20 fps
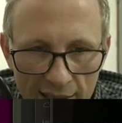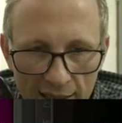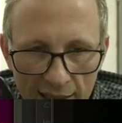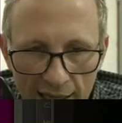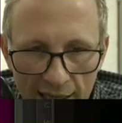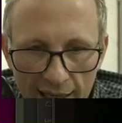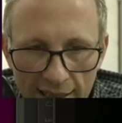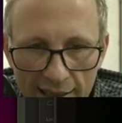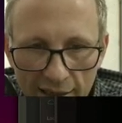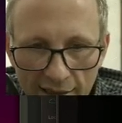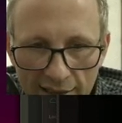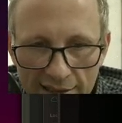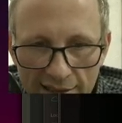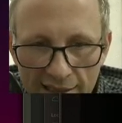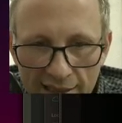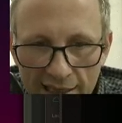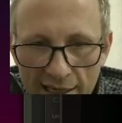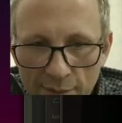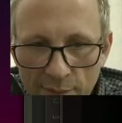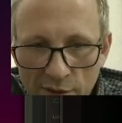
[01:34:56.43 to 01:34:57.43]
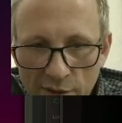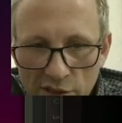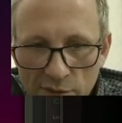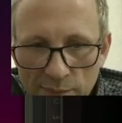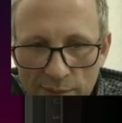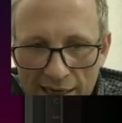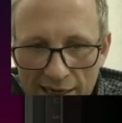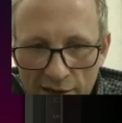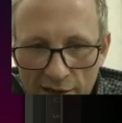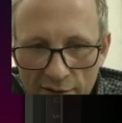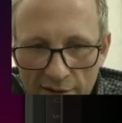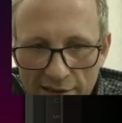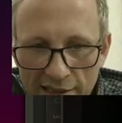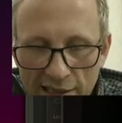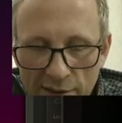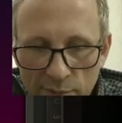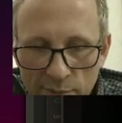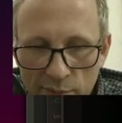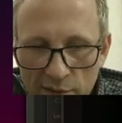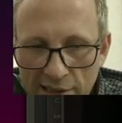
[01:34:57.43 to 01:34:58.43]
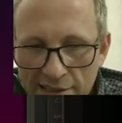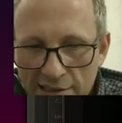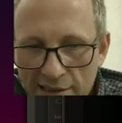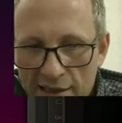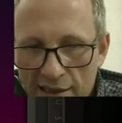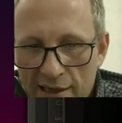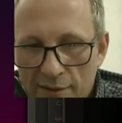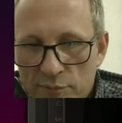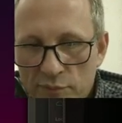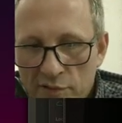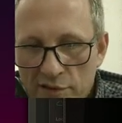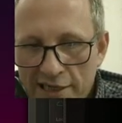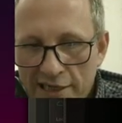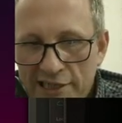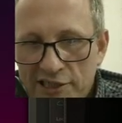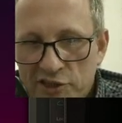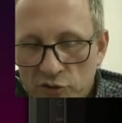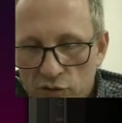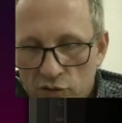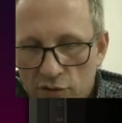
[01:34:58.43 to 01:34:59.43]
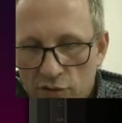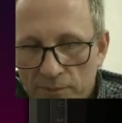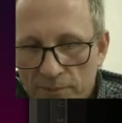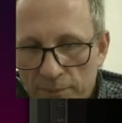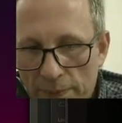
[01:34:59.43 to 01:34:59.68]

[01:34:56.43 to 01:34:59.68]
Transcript: Any idea how much power in the compressor? I'm pretty sure